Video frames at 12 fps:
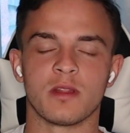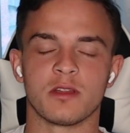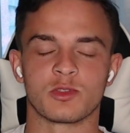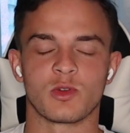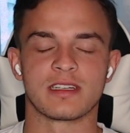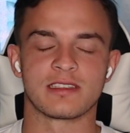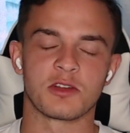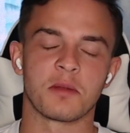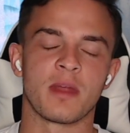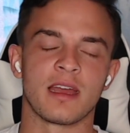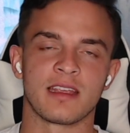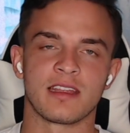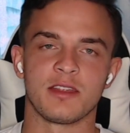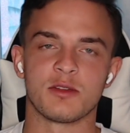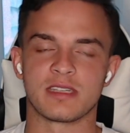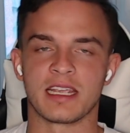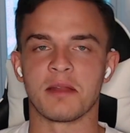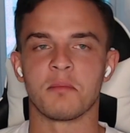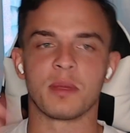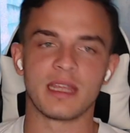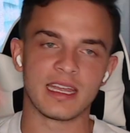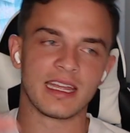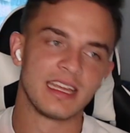those races, so I'm not used to getting beat